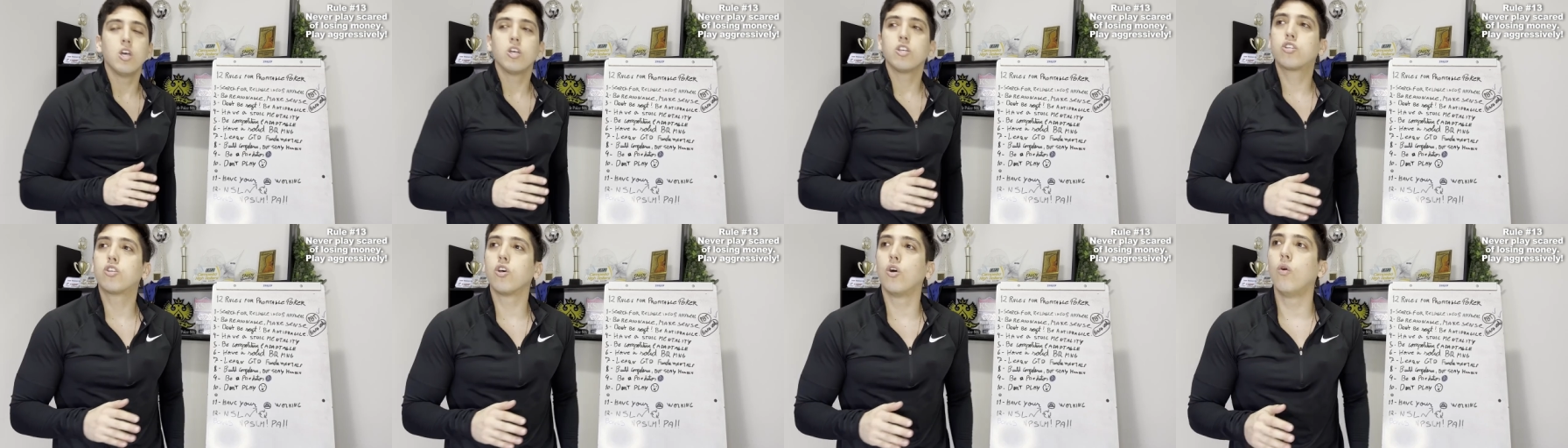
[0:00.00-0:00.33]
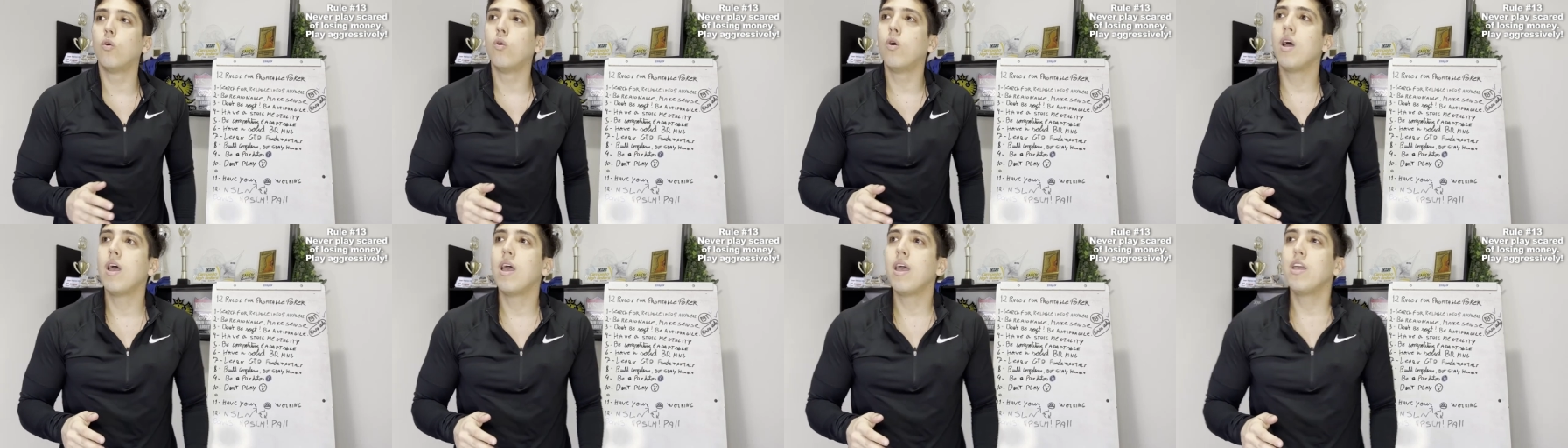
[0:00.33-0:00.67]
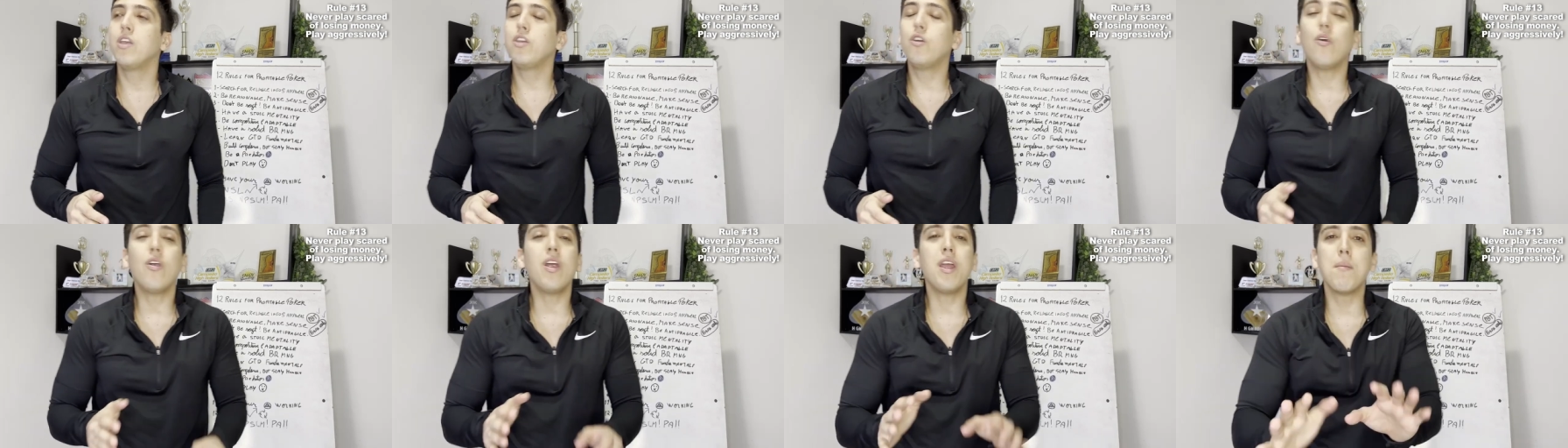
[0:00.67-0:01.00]
So
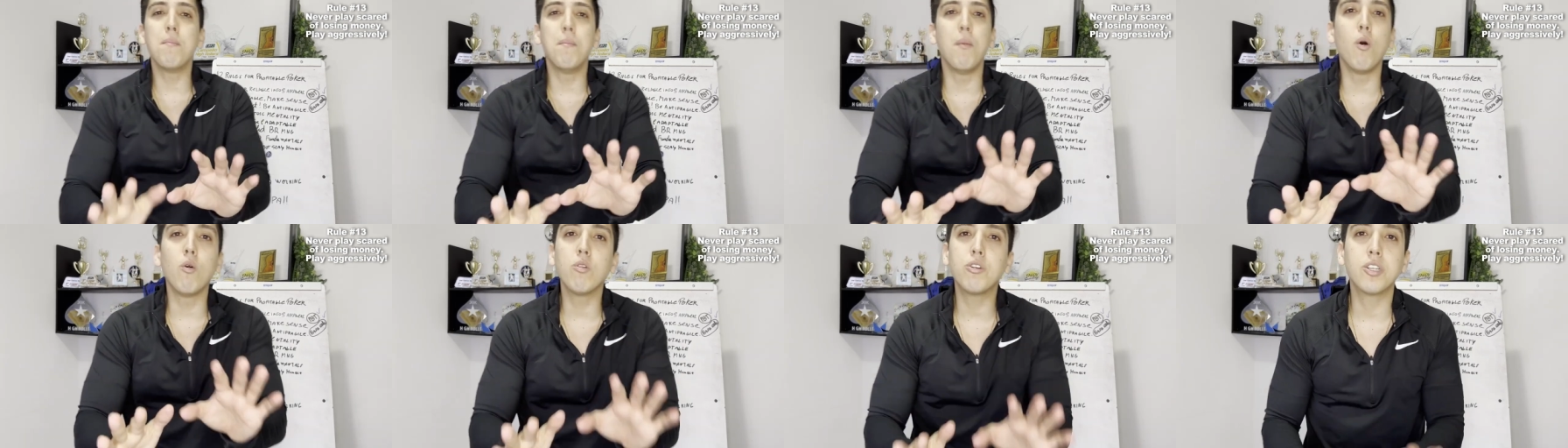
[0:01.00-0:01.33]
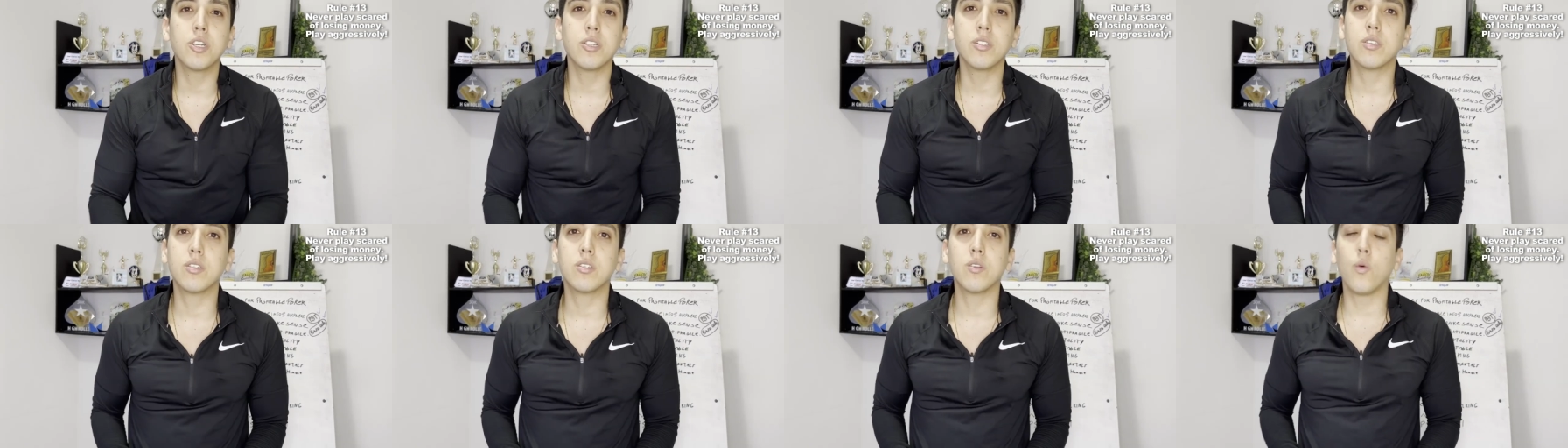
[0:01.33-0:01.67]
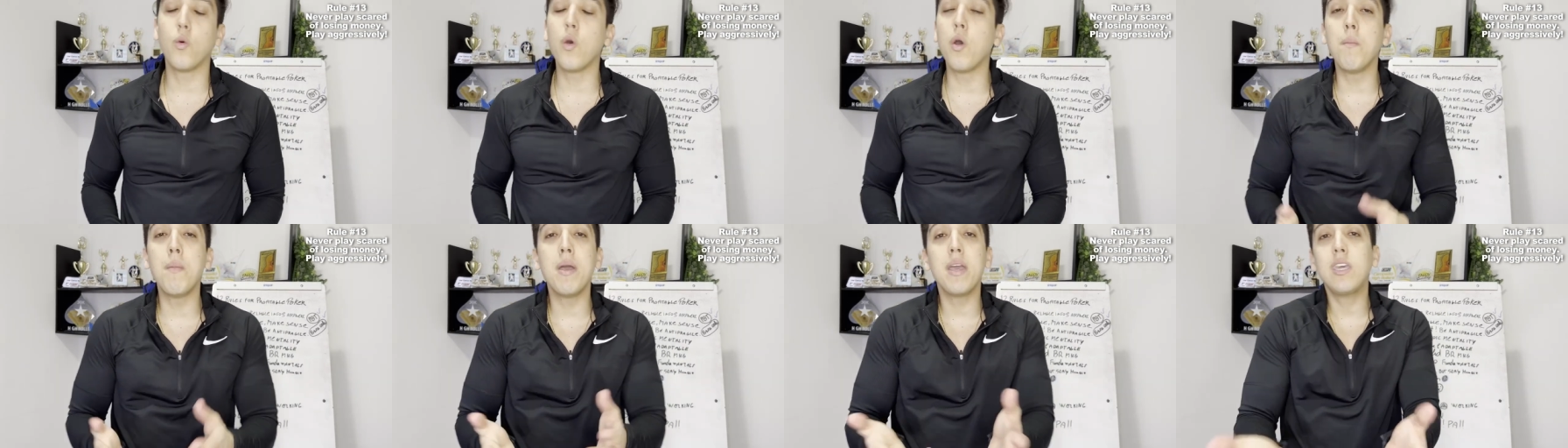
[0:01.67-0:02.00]
your emotions
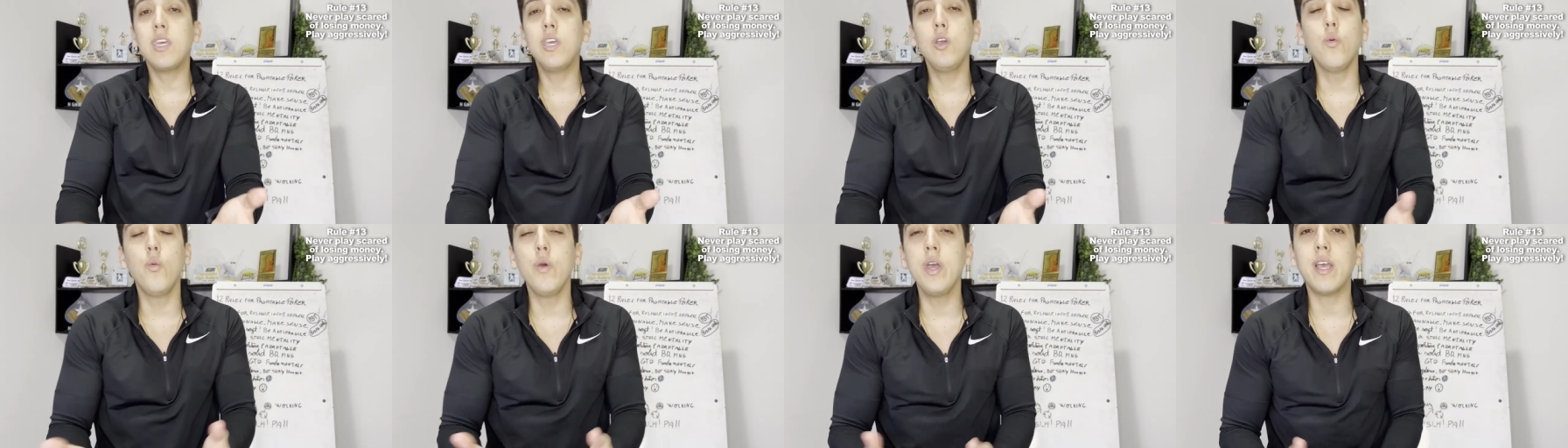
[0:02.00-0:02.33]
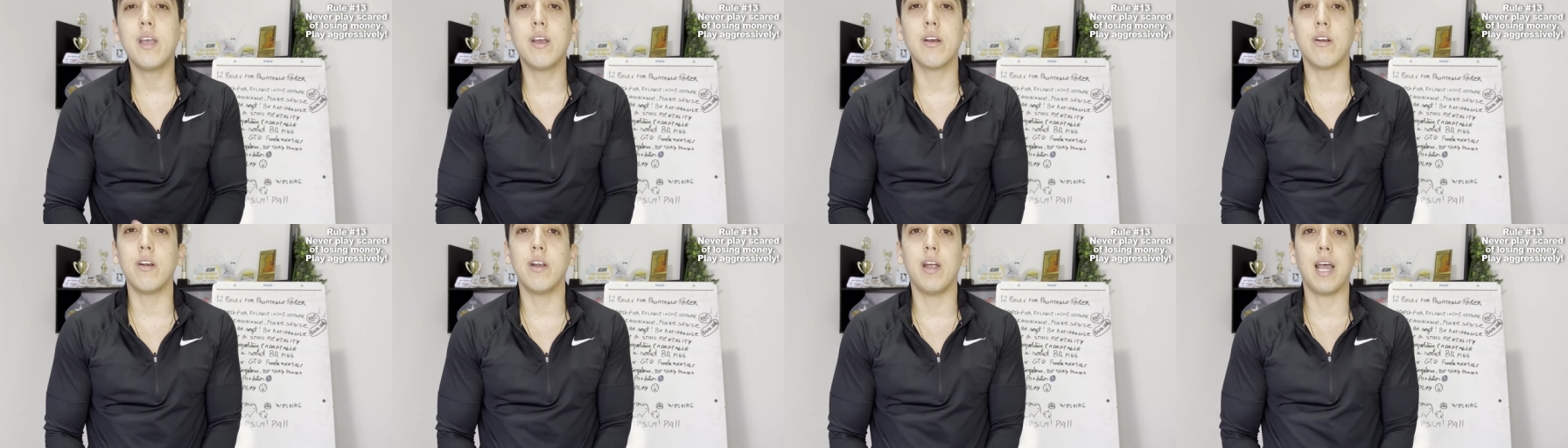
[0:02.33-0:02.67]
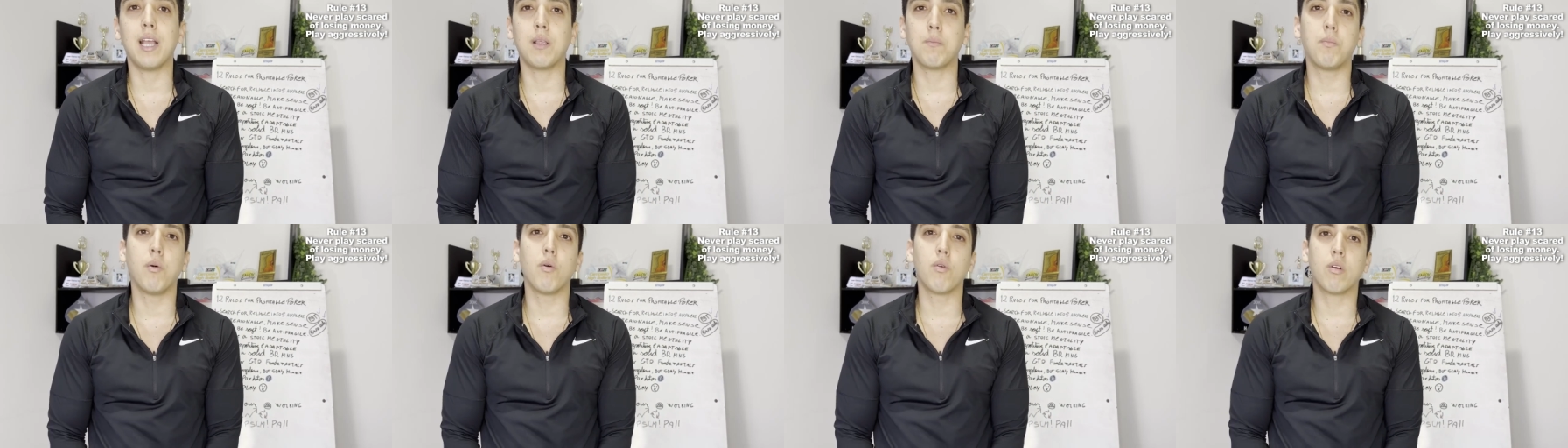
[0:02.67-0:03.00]
will make you weaker
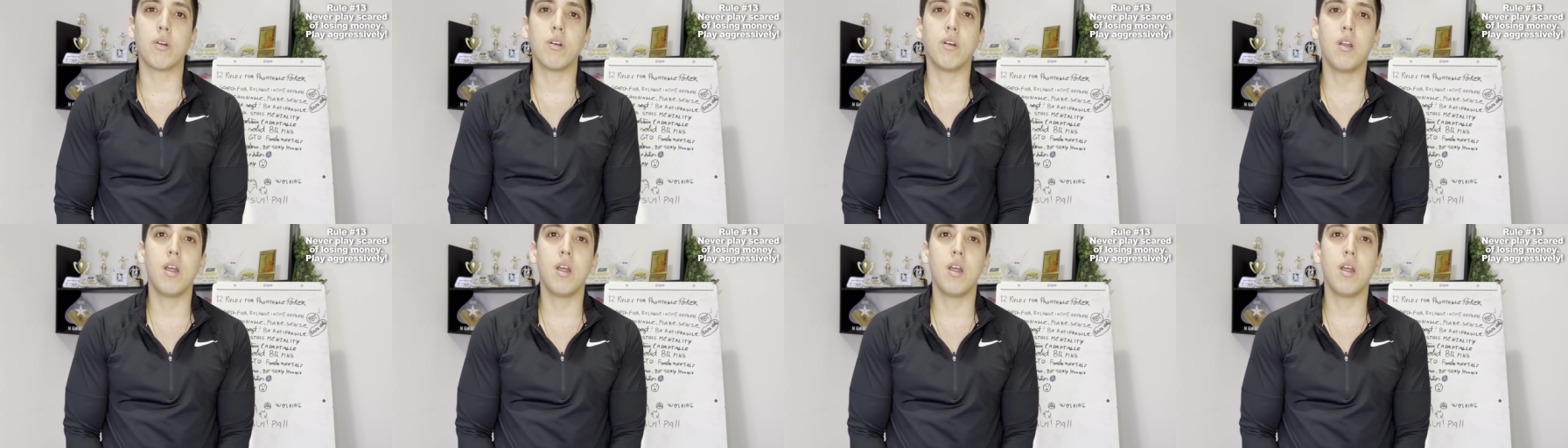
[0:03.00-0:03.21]
at poker.